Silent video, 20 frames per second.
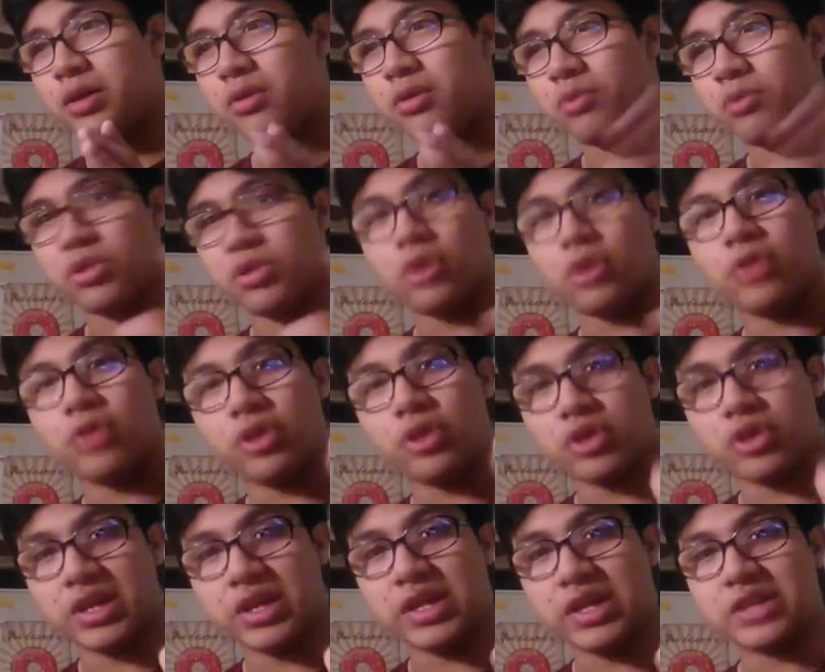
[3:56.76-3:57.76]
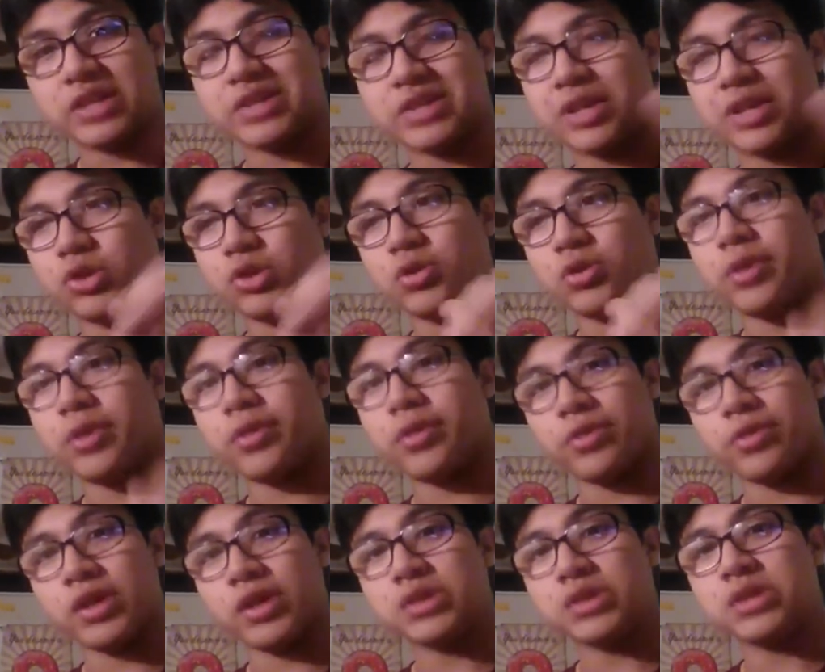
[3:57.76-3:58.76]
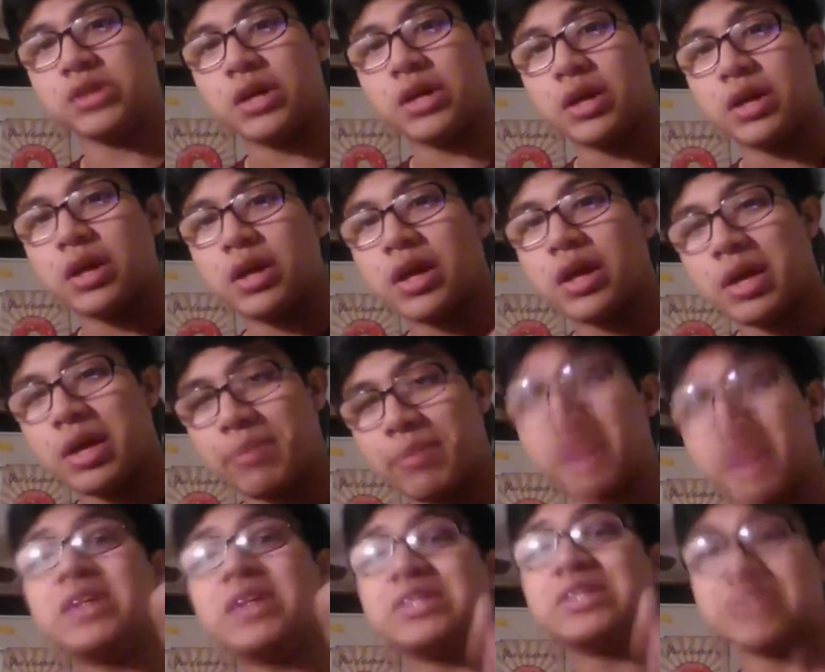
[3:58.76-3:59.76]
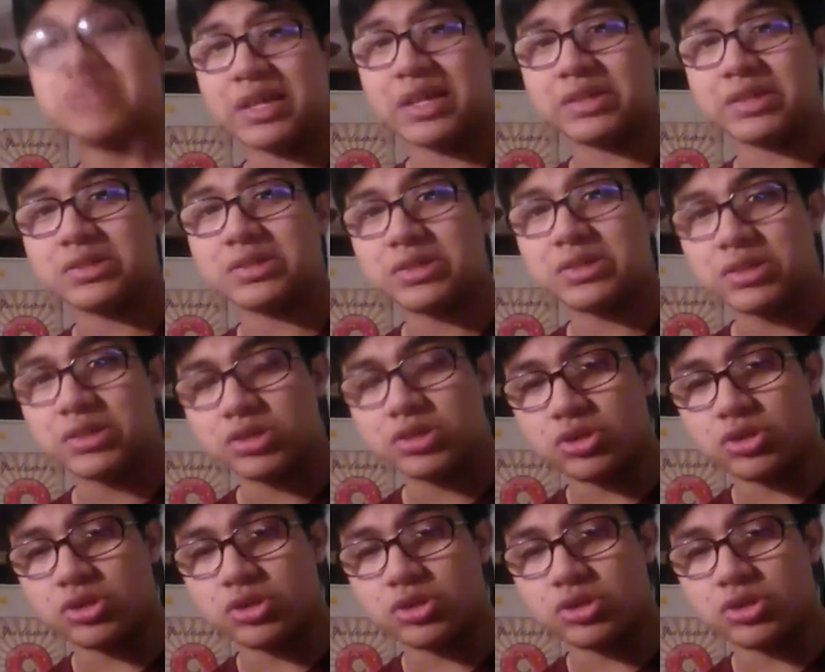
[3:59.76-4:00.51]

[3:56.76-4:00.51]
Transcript: with all the other keys that do the other things, it makes sense. So